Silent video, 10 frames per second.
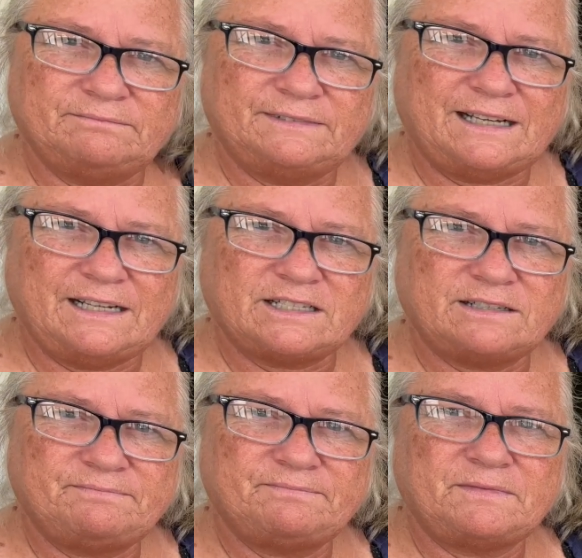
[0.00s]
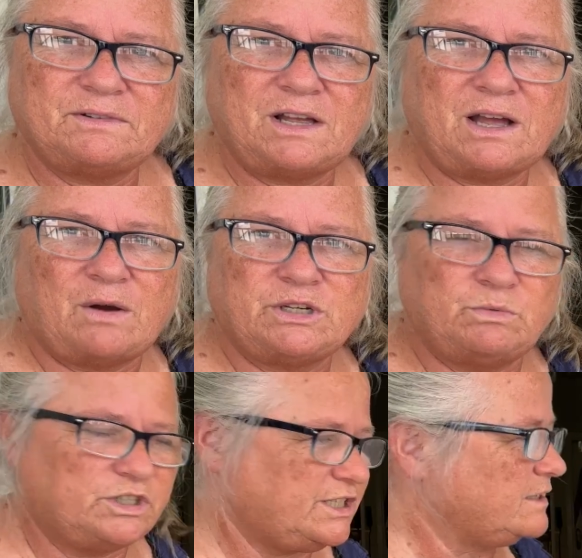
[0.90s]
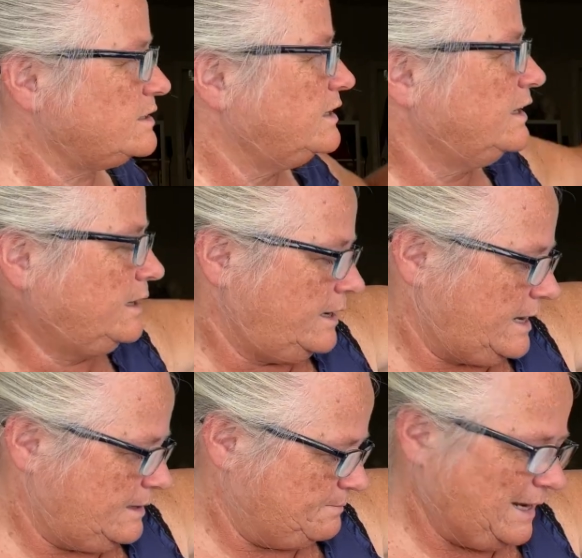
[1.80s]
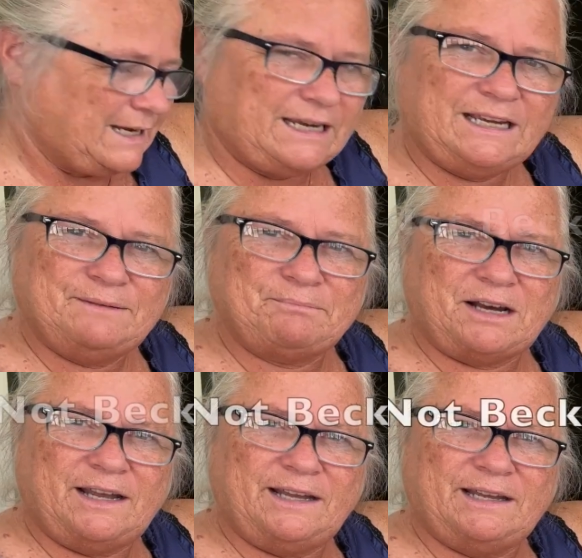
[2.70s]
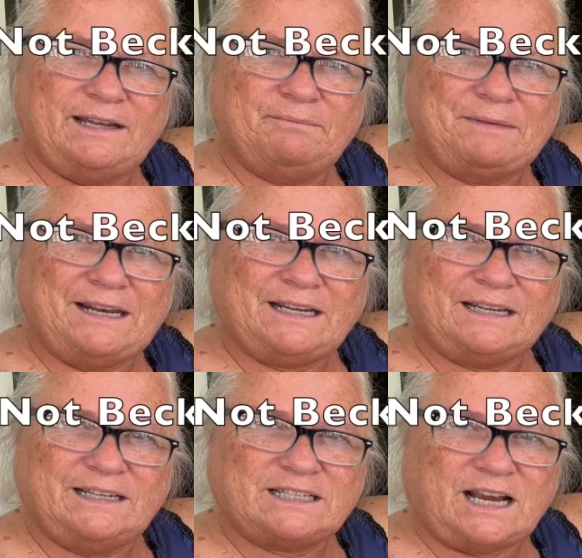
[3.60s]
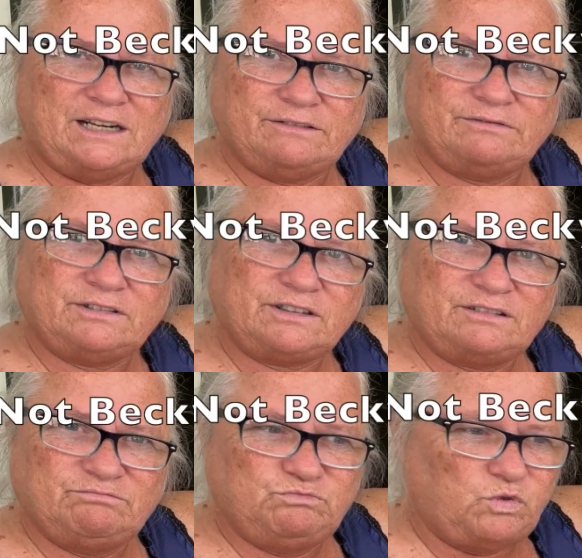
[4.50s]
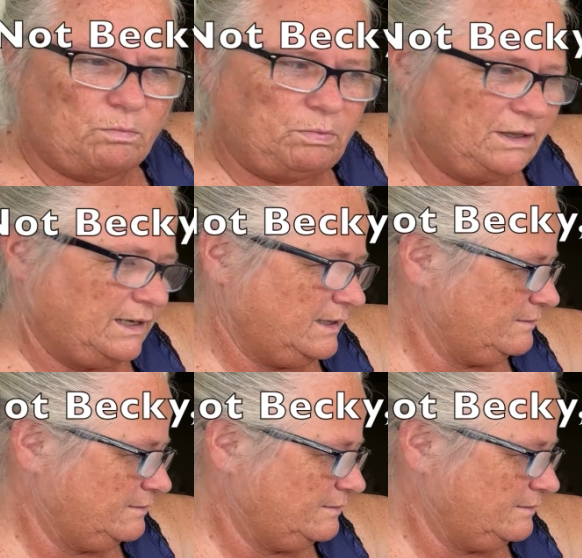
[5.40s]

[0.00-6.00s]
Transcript: that is how she wants it. And Becky, my mannequin, is kind of wobbly,